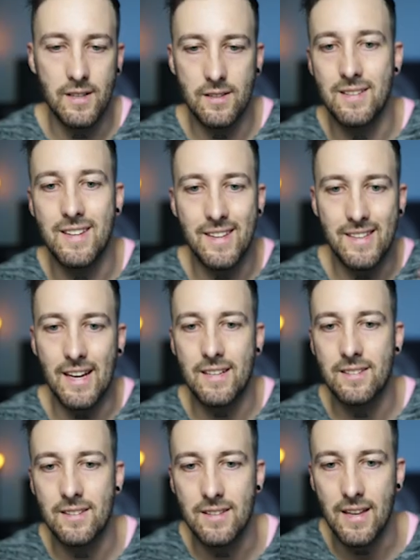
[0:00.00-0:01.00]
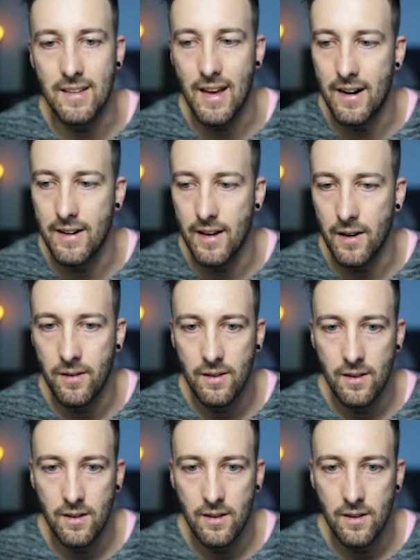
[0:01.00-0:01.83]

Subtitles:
that it detects in that area.